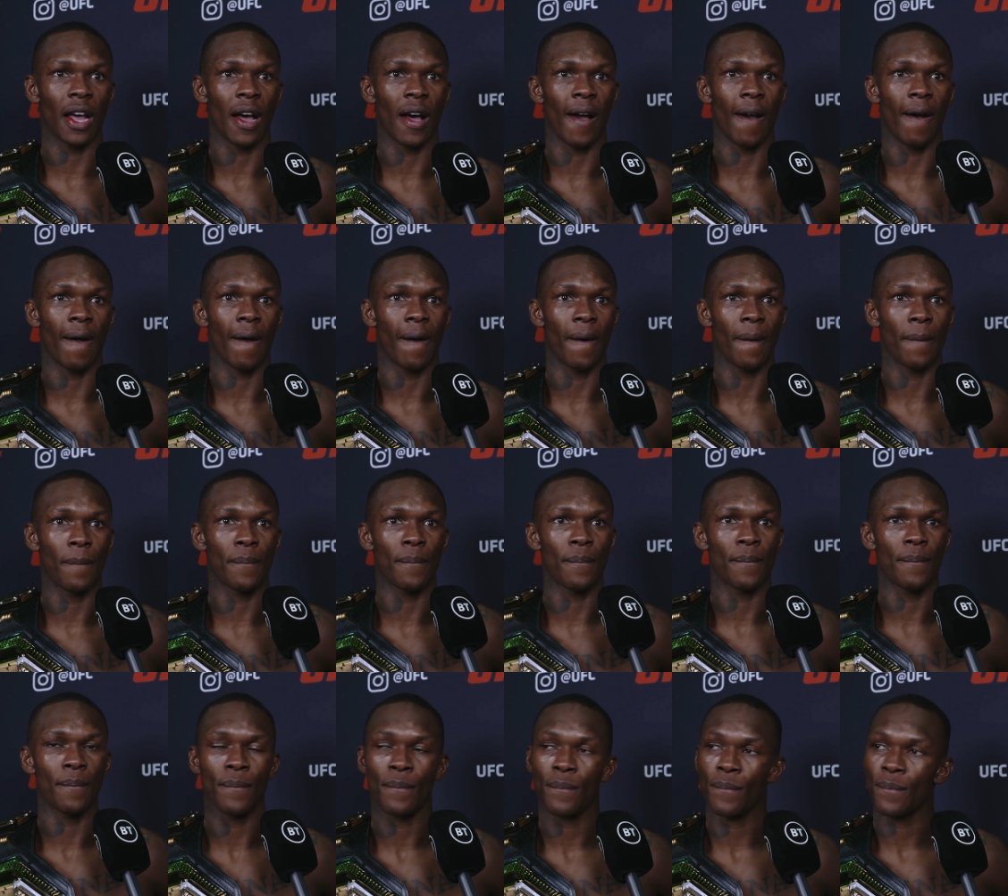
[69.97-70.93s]

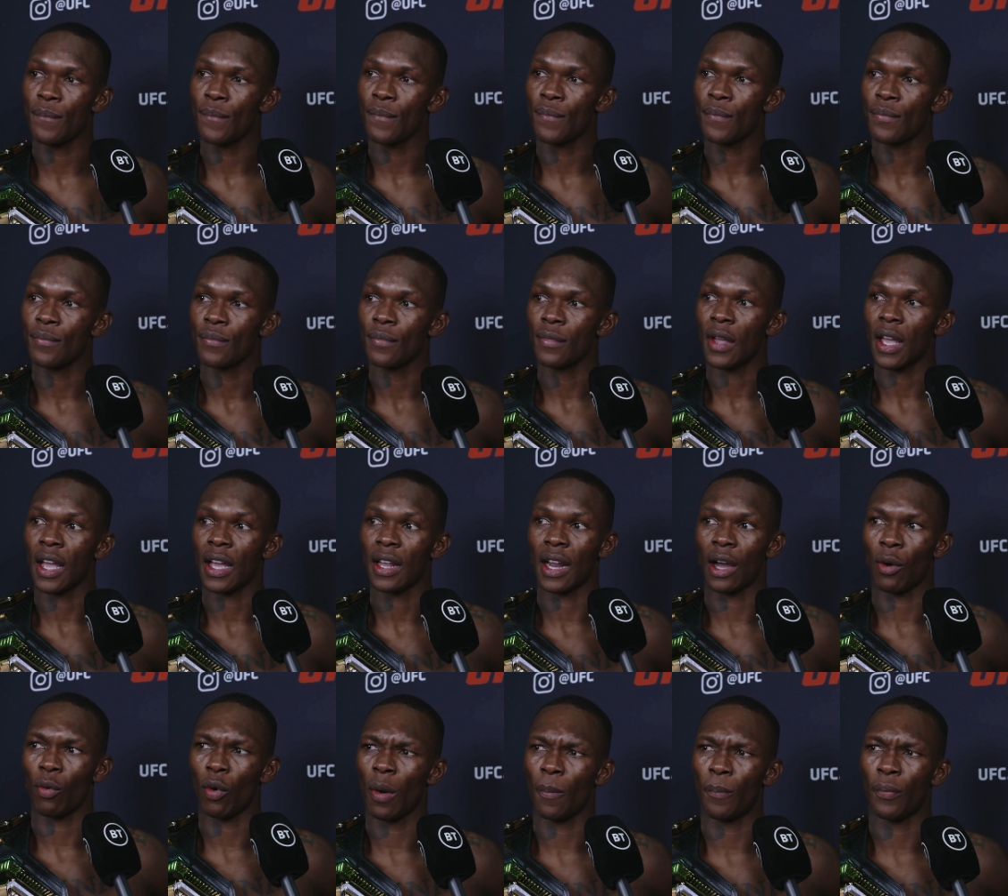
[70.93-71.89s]
Um, and
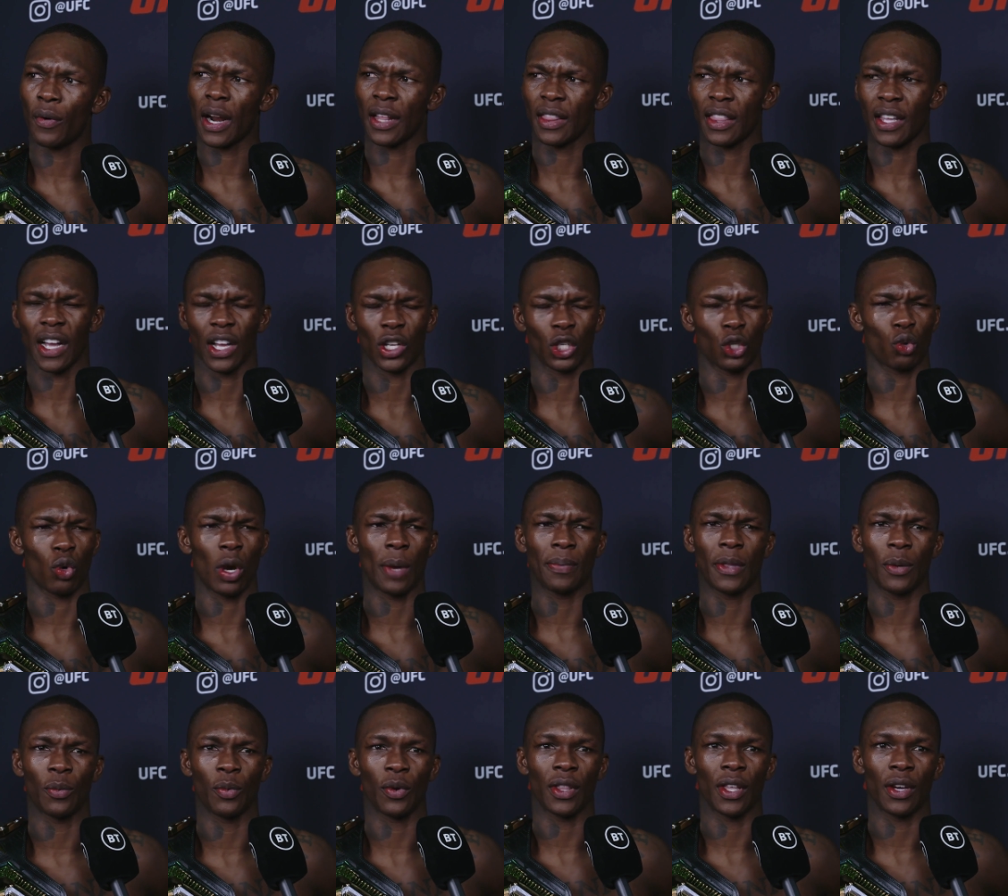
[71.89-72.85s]
at one point, I think I
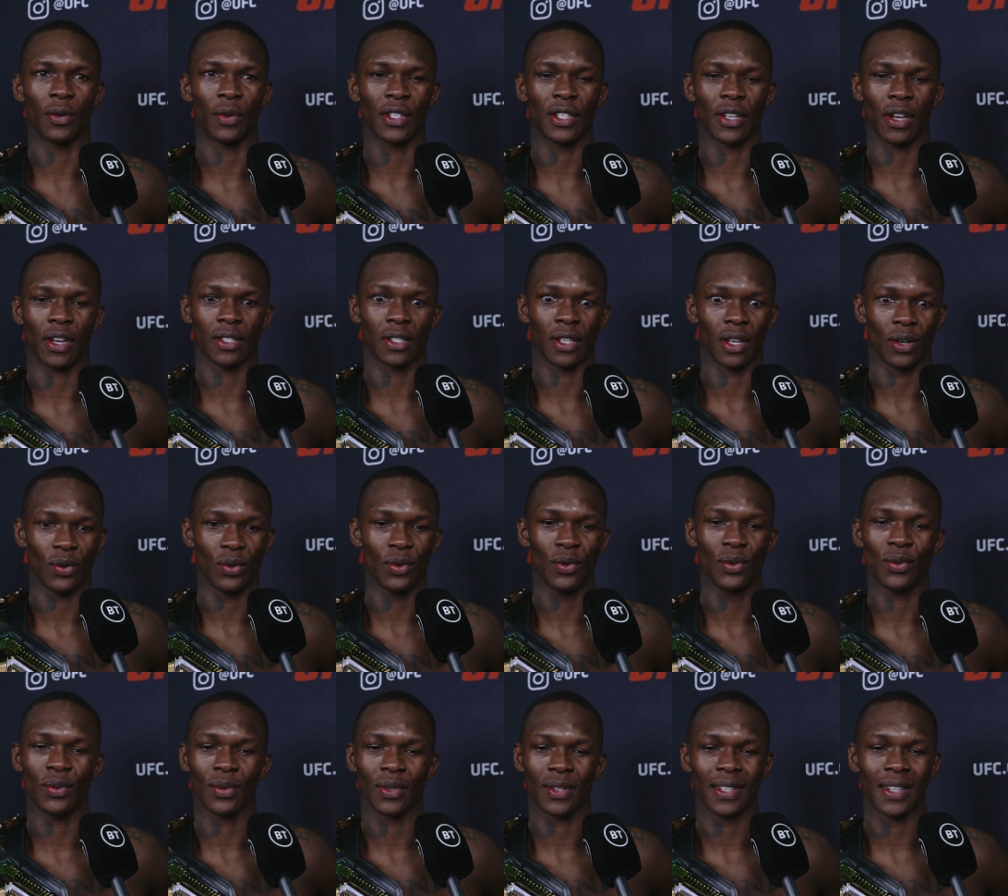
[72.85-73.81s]
swept him with it, which I was like,
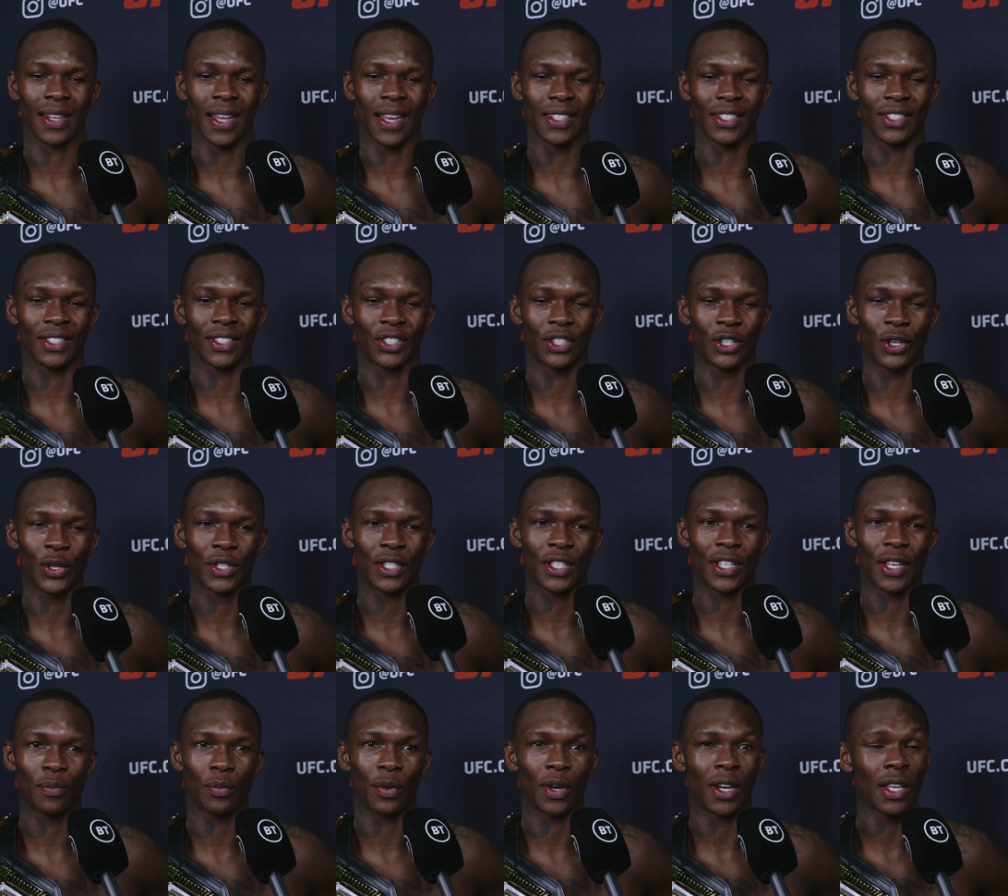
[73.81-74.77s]
"Ooh, that's
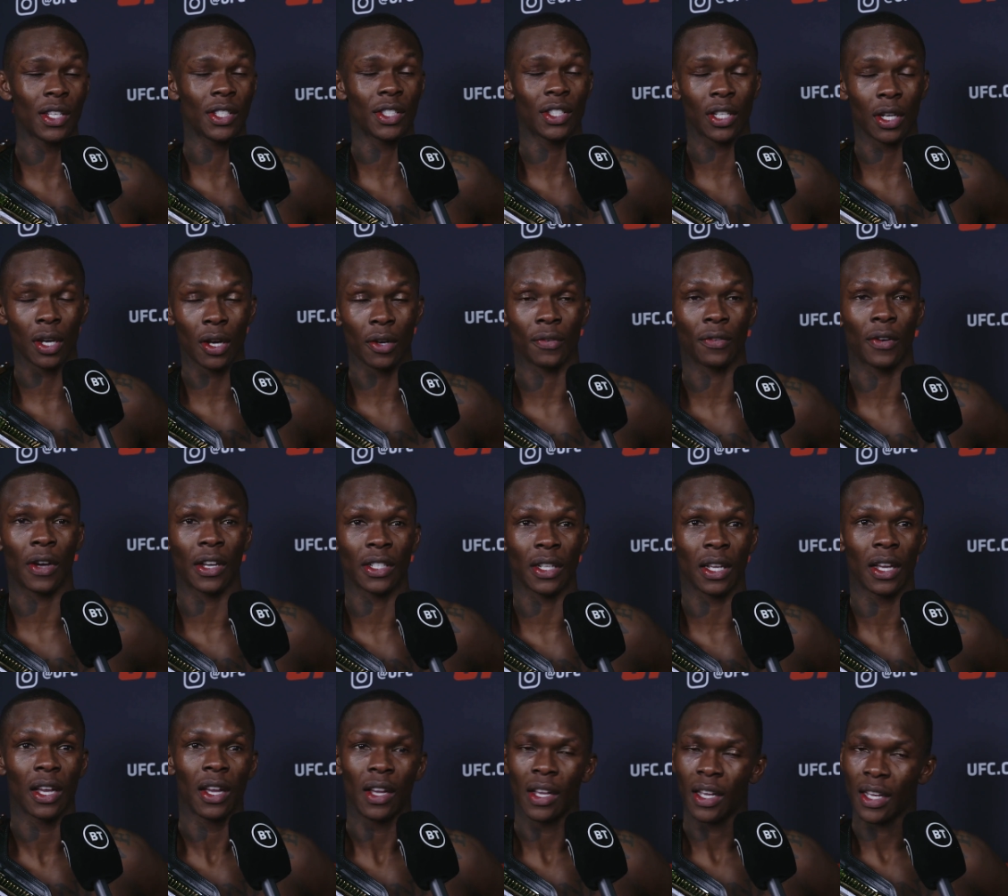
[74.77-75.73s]
juicy, but he's tough." Was,
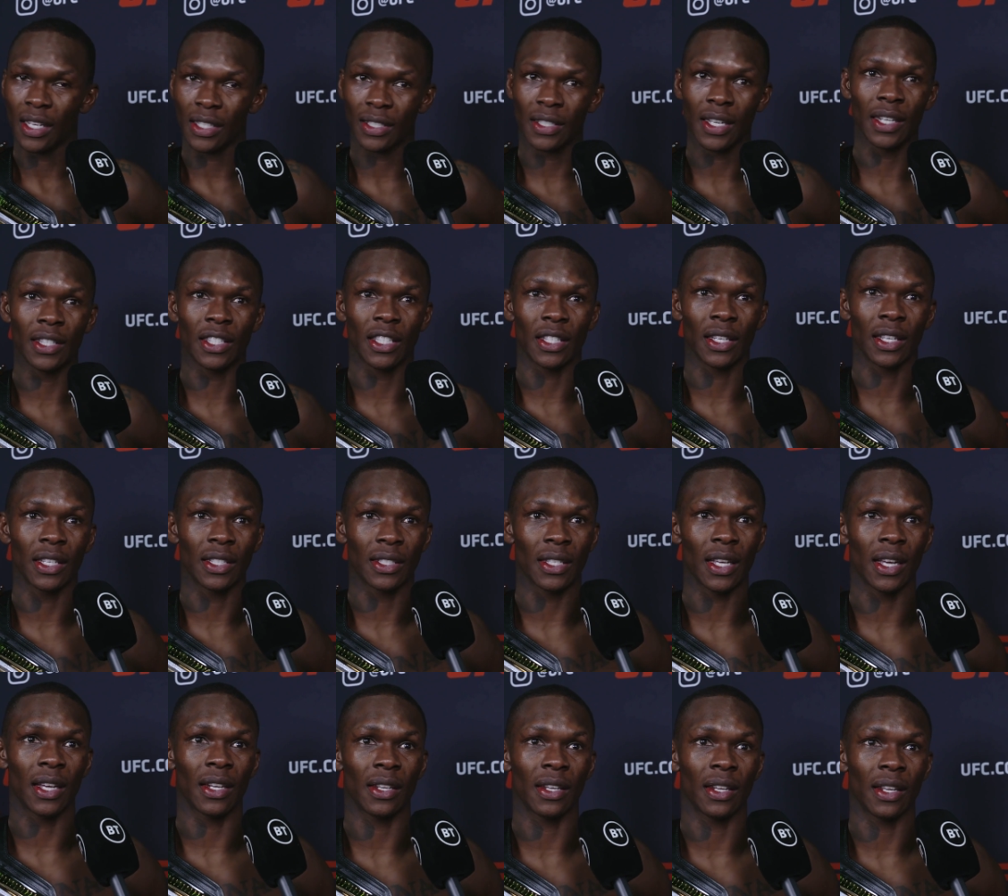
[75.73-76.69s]
he said to, he
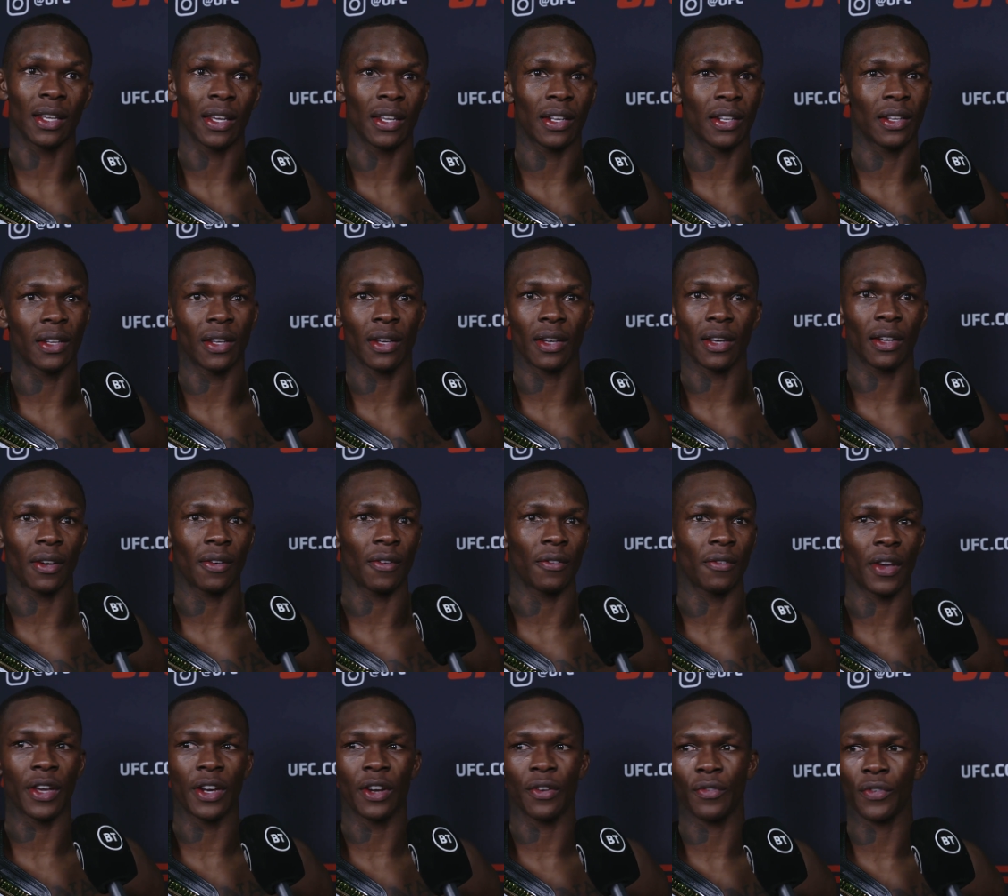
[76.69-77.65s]
said in
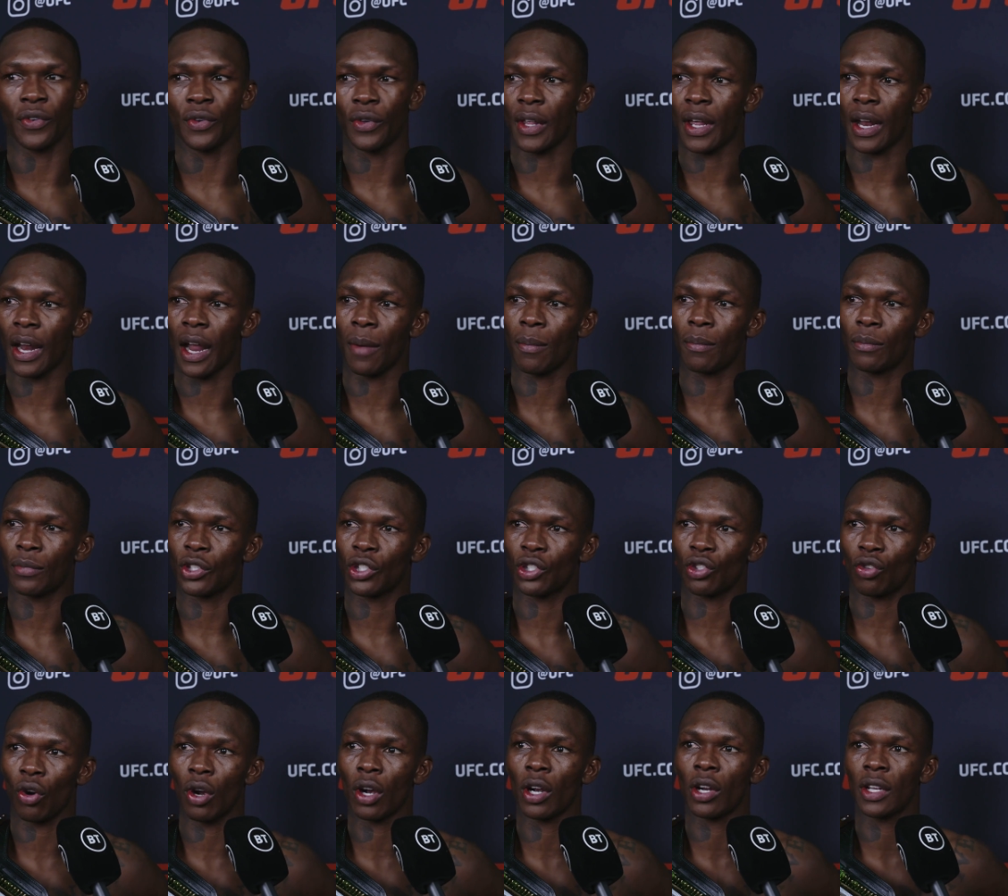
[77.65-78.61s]
the interview that I'm
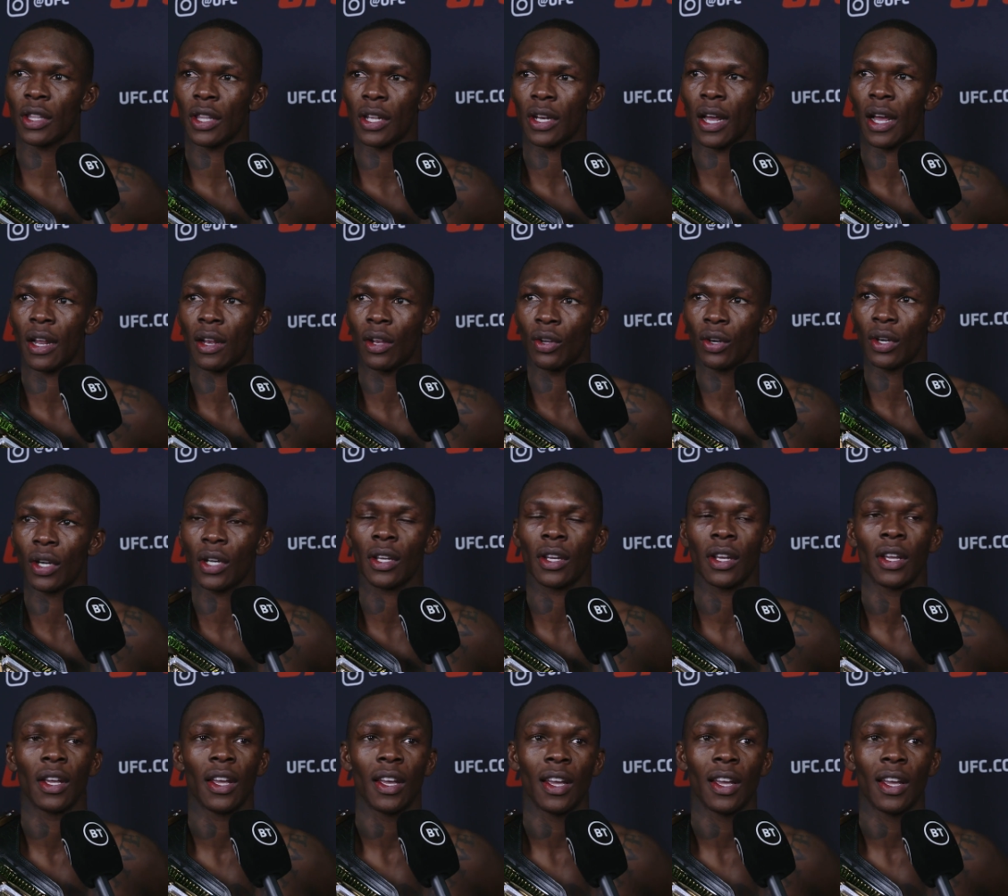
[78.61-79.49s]
stronger than I look,